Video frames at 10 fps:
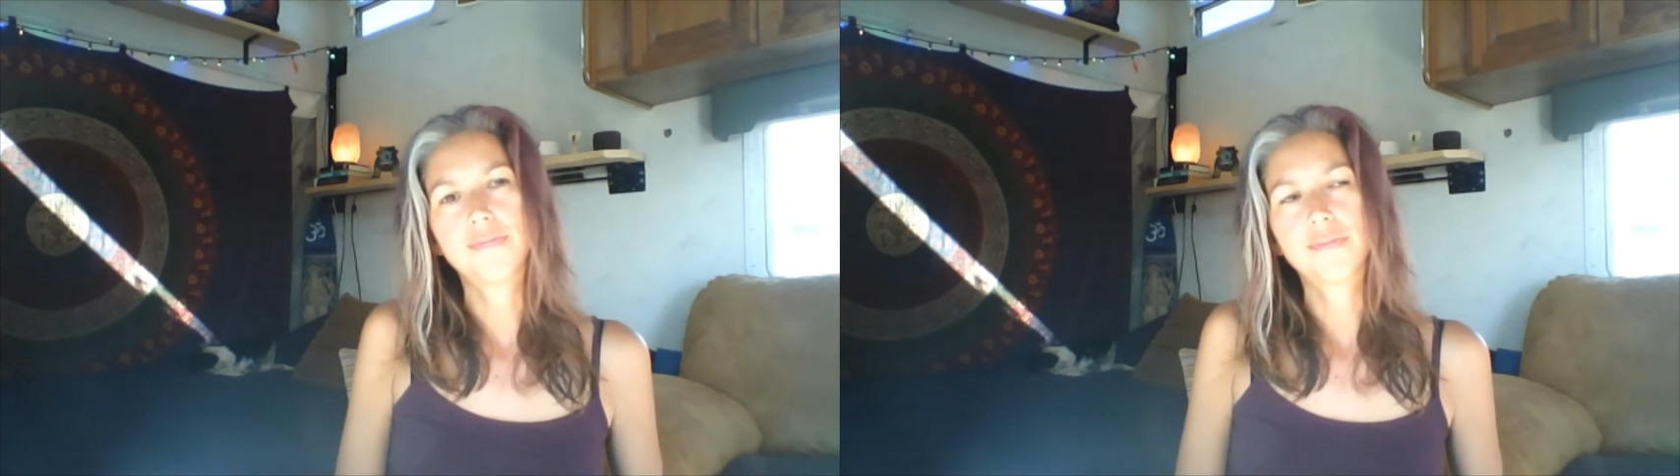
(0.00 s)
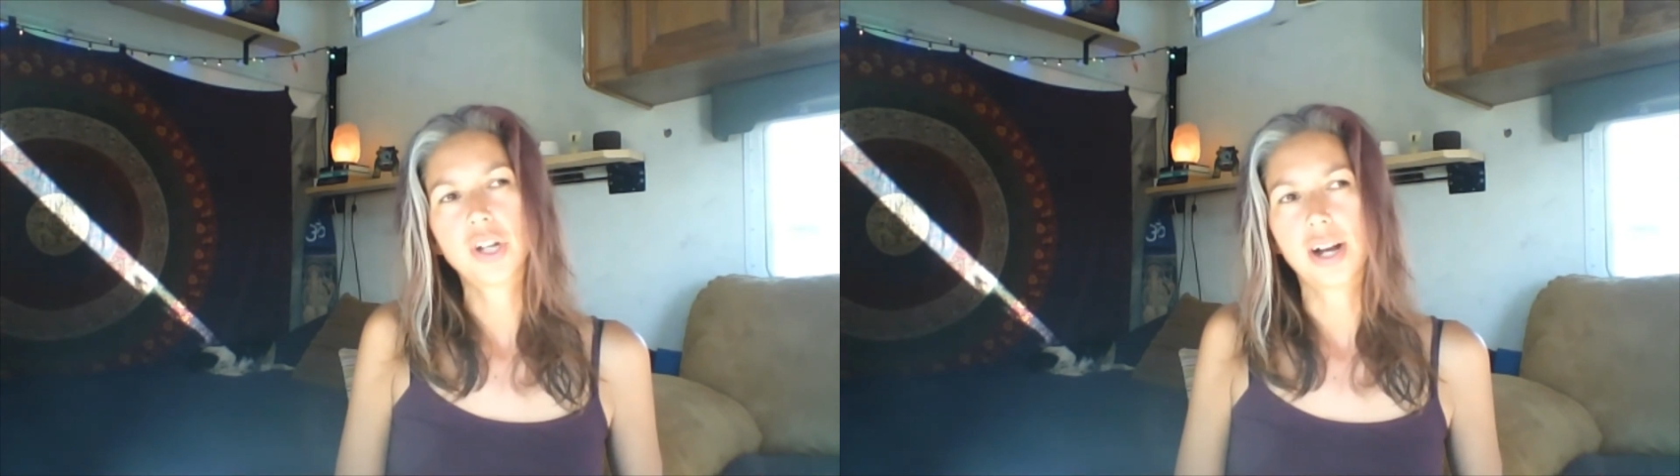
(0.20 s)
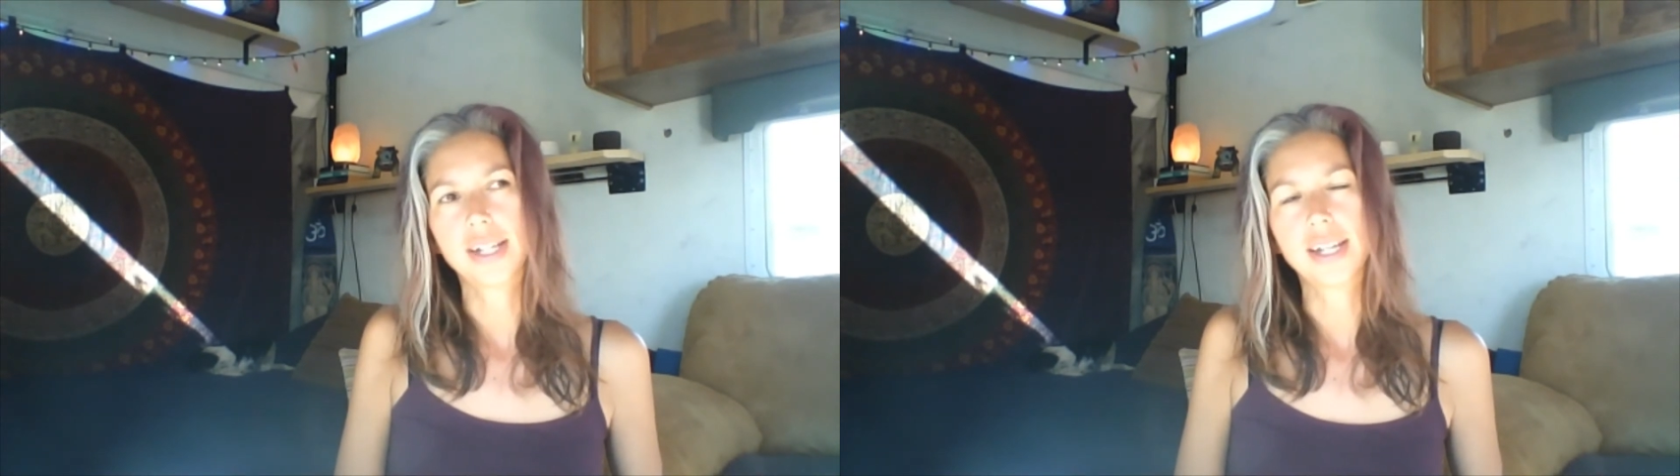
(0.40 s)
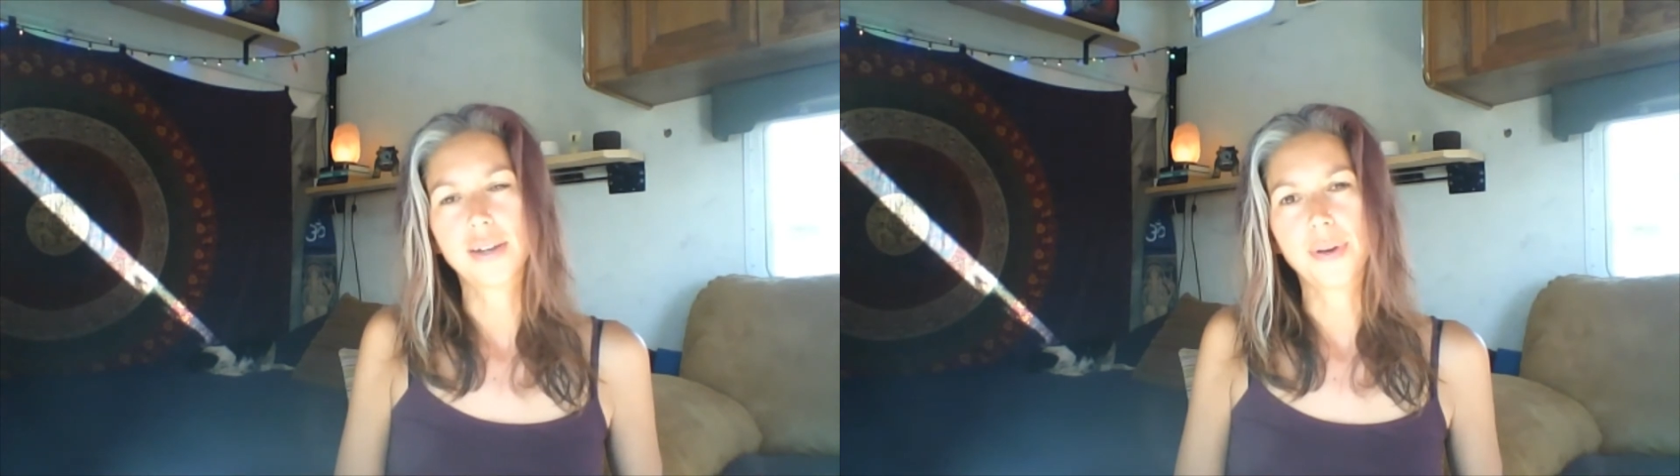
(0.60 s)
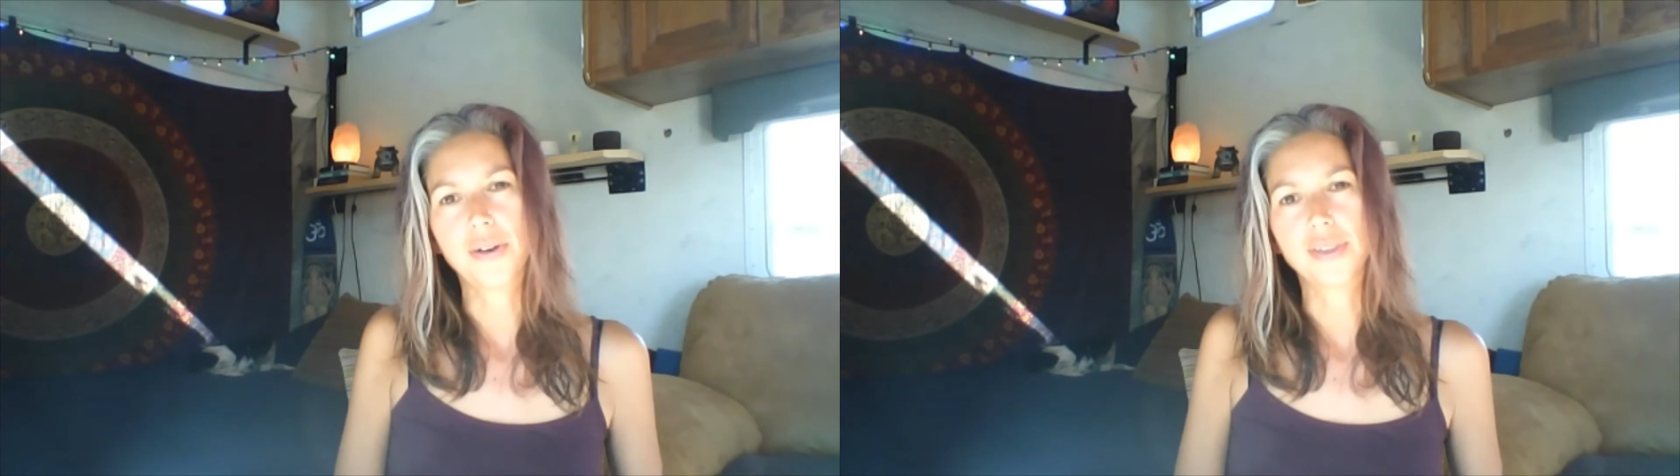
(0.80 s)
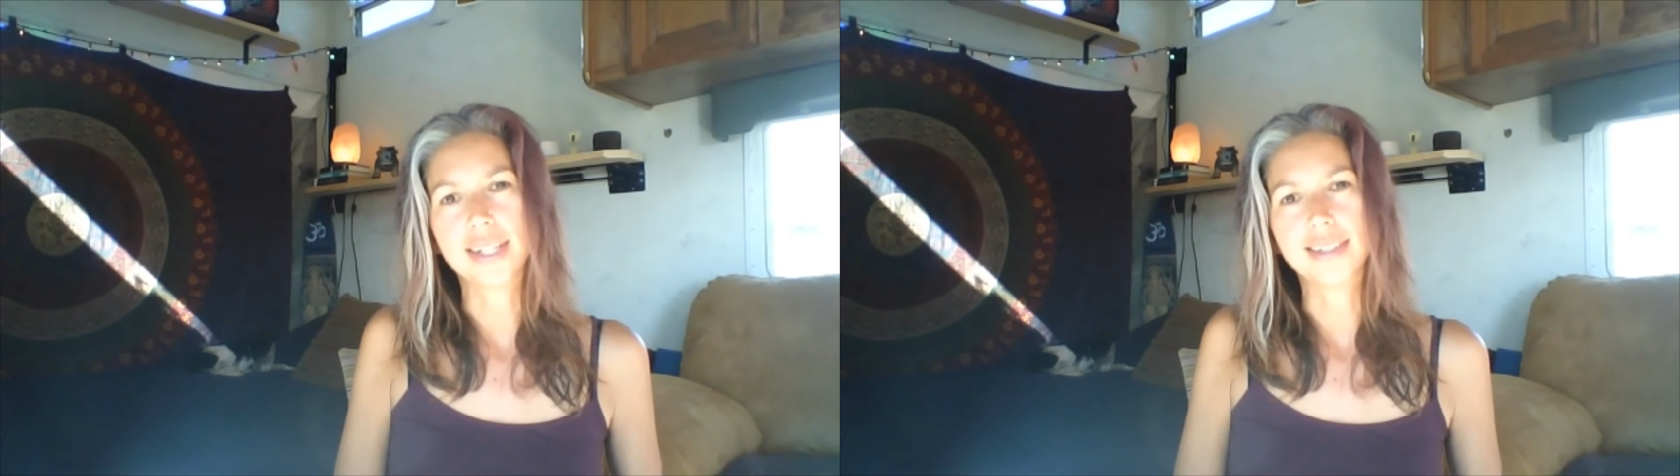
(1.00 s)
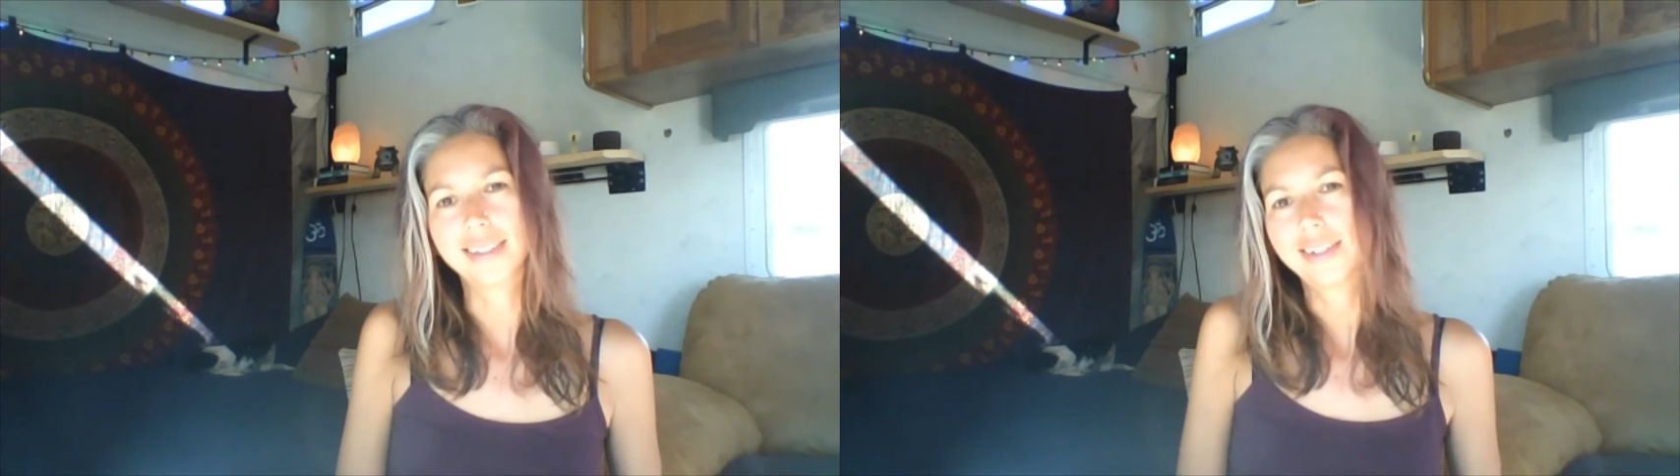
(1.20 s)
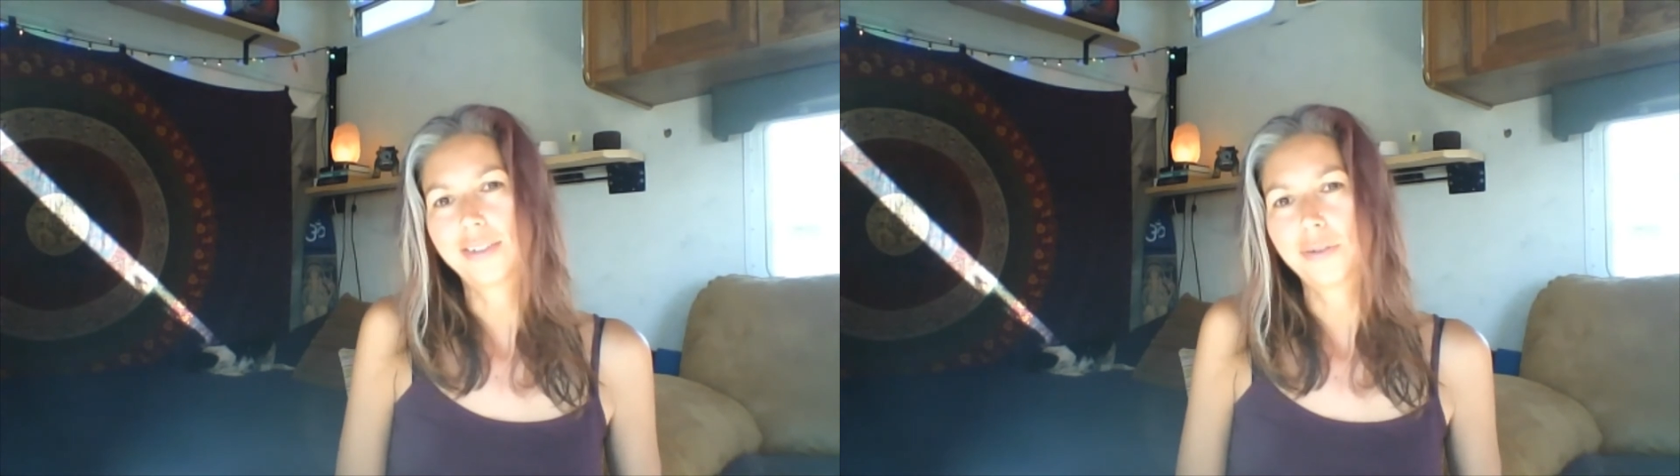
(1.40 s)
talking about this
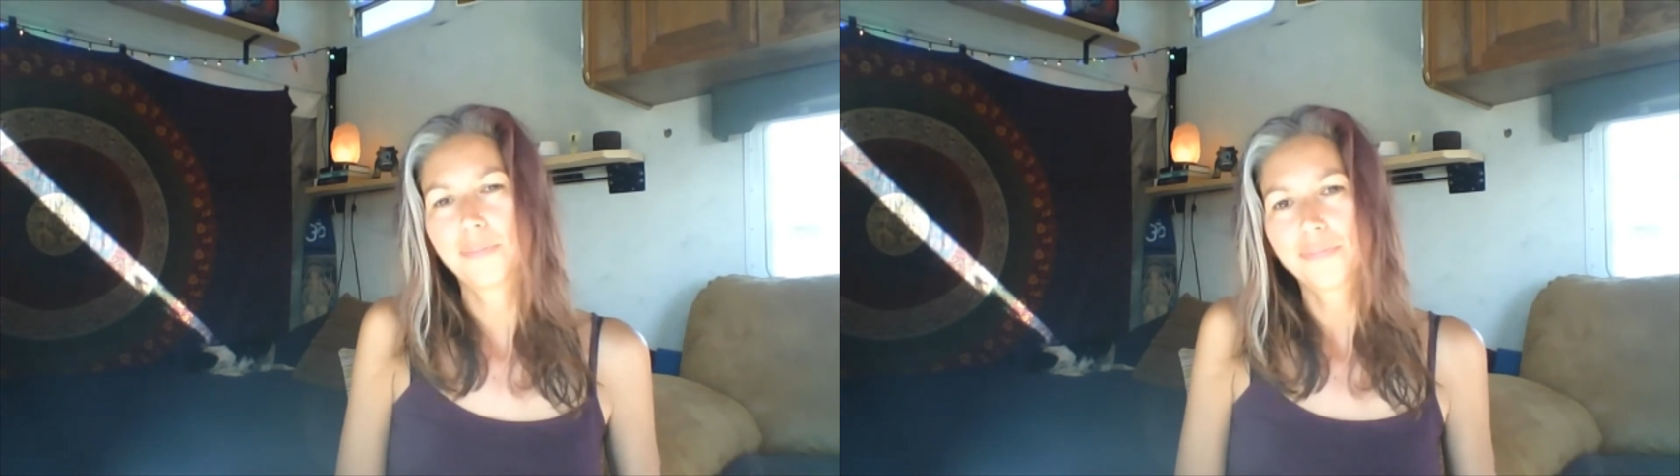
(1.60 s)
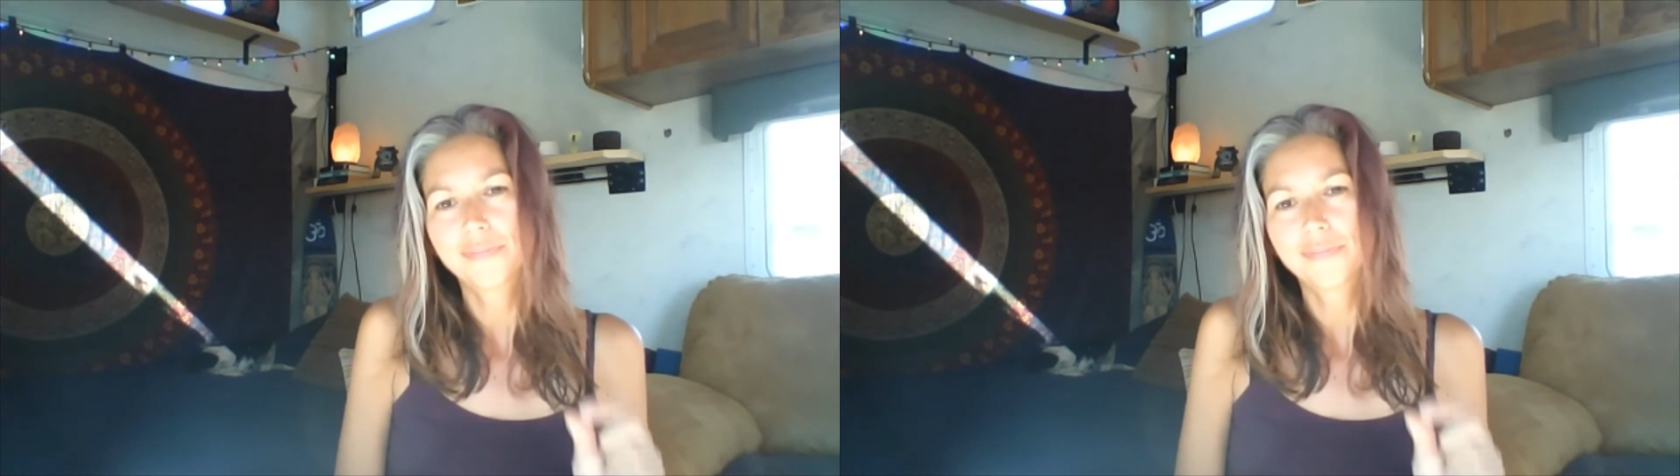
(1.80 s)
little